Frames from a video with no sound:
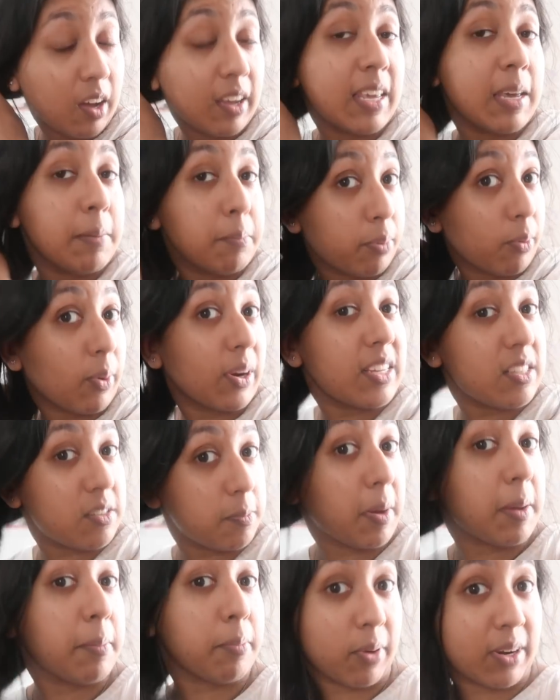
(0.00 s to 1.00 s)
I embrace
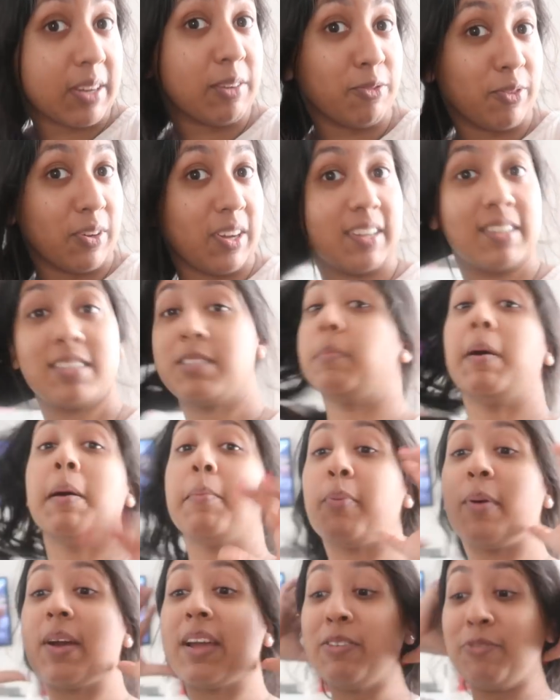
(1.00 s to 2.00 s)
my brain farts. My
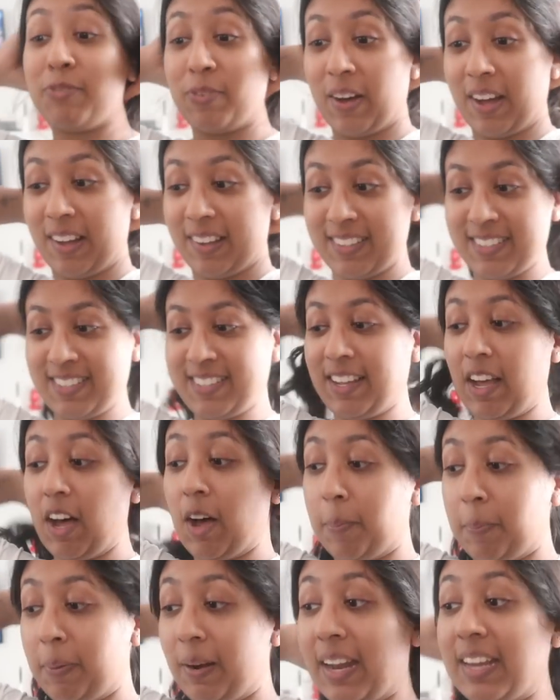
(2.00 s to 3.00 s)
brain farts
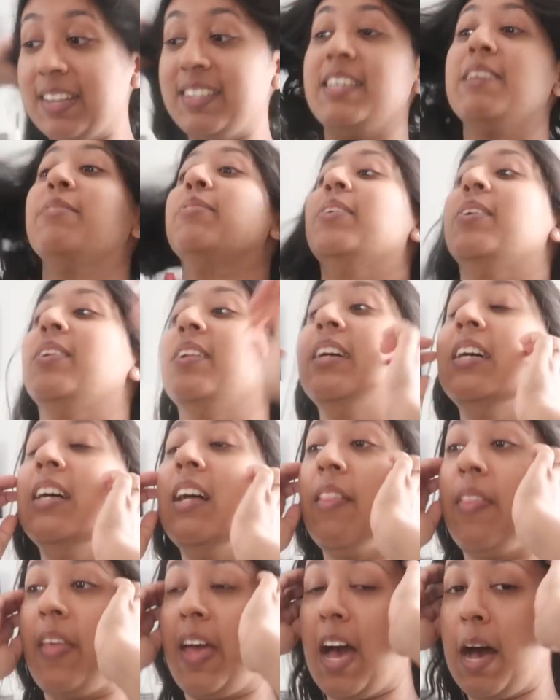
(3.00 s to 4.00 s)
are plentiful.
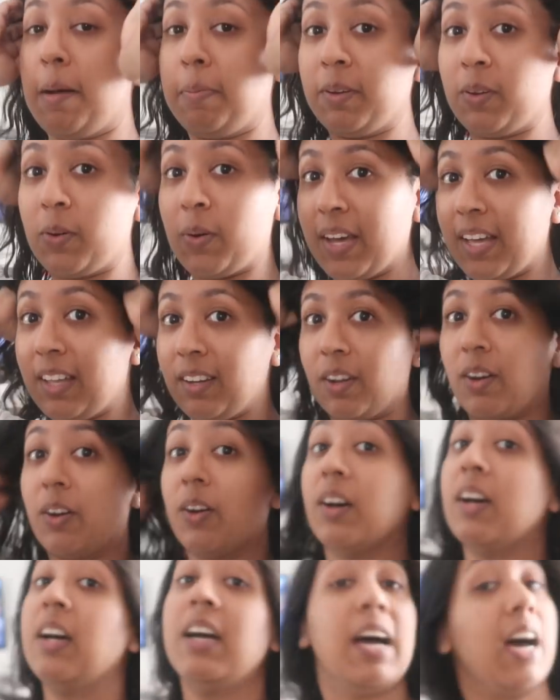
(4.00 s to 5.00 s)
They happen quite a
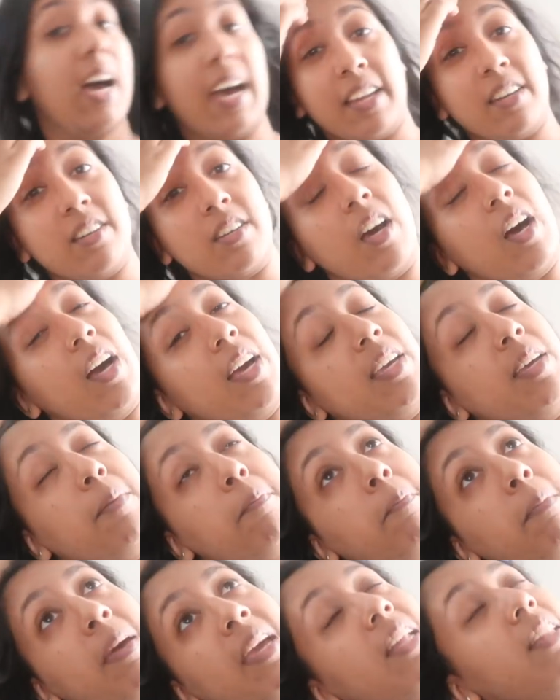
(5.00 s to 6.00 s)
lot and I
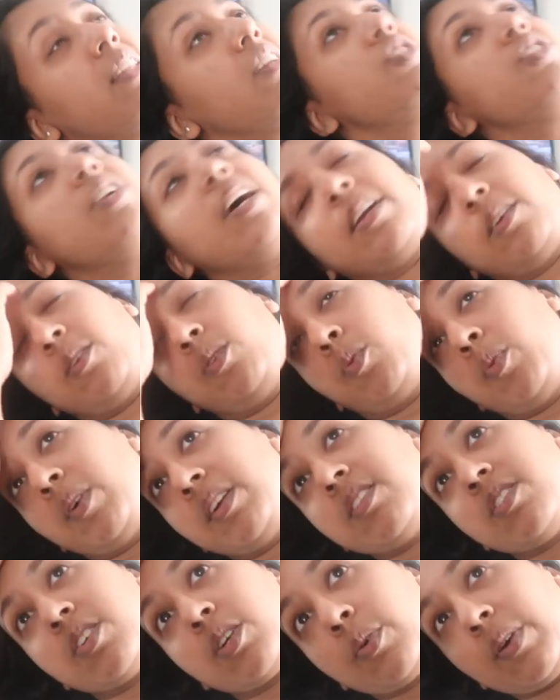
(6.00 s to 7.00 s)
made this channel, one as a